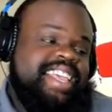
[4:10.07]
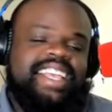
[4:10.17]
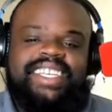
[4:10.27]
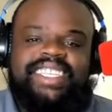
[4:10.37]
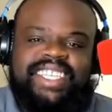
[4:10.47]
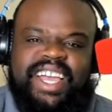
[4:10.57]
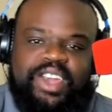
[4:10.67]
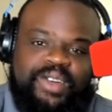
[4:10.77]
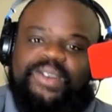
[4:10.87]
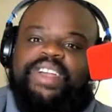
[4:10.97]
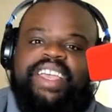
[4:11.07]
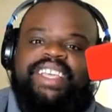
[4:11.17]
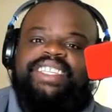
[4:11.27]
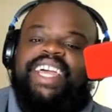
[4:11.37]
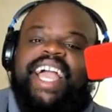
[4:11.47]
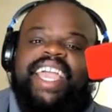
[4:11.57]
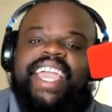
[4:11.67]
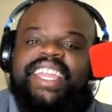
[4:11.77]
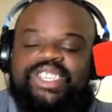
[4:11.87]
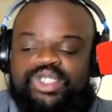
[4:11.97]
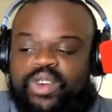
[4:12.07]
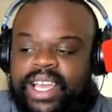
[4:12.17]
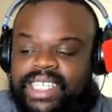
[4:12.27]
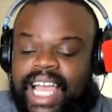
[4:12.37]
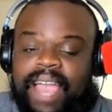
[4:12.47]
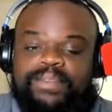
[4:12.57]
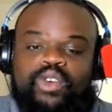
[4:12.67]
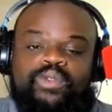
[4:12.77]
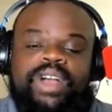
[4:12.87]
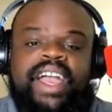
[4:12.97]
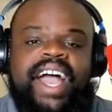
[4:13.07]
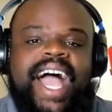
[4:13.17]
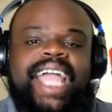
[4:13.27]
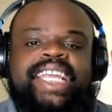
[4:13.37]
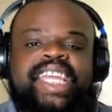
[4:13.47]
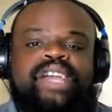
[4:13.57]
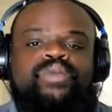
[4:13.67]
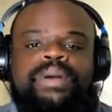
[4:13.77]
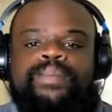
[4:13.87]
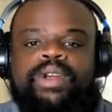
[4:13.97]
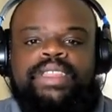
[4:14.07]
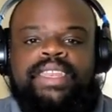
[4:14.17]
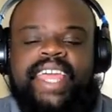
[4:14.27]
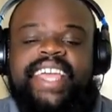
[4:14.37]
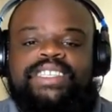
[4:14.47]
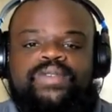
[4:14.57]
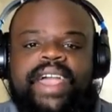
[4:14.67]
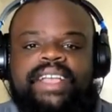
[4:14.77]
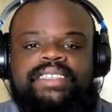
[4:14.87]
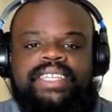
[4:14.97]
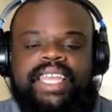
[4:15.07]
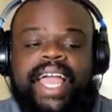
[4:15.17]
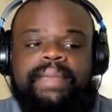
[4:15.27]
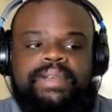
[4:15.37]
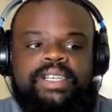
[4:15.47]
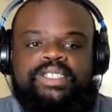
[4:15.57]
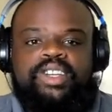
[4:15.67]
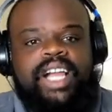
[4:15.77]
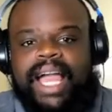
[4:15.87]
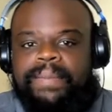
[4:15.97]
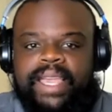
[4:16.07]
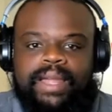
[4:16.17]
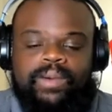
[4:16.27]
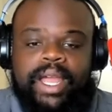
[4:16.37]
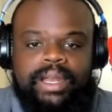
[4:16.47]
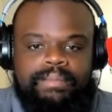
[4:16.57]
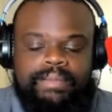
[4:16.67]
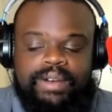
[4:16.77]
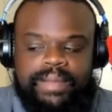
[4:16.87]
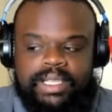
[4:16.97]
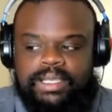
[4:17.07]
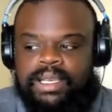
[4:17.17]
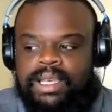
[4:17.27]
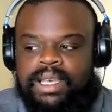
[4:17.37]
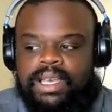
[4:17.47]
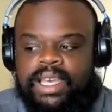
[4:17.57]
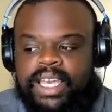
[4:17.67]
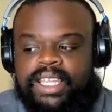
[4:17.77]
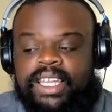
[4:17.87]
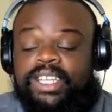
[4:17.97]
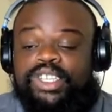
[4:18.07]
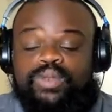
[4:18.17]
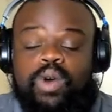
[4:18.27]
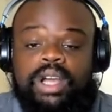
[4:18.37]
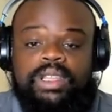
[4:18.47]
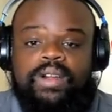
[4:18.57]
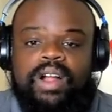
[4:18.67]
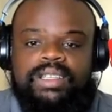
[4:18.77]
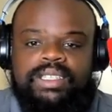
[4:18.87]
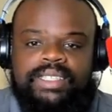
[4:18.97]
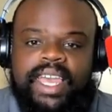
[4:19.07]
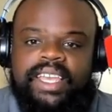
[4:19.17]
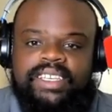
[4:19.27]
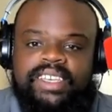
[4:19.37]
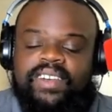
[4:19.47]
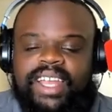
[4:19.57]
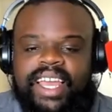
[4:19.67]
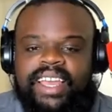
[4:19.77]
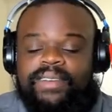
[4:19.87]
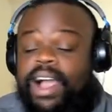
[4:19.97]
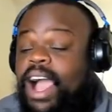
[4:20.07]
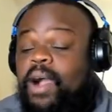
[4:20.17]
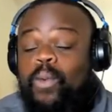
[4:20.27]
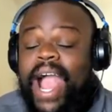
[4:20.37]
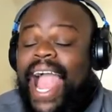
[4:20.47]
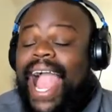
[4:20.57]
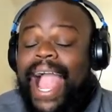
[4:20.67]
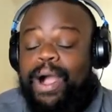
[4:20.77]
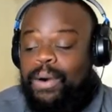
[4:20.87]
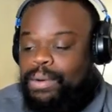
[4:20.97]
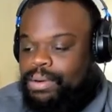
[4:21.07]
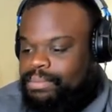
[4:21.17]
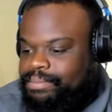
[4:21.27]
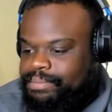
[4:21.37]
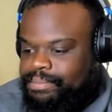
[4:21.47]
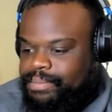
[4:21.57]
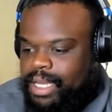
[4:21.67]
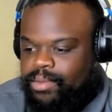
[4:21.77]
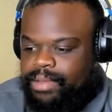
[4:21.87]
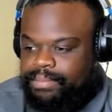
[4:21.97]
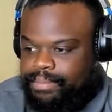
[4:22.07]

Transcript: It's just annoying. It's like I can't enjoy it because I have no idea what part of the dance you actually like because you're clapping at random moments. He literally just walked across the stage, and y'all were like, "Oh wow!" Anyway.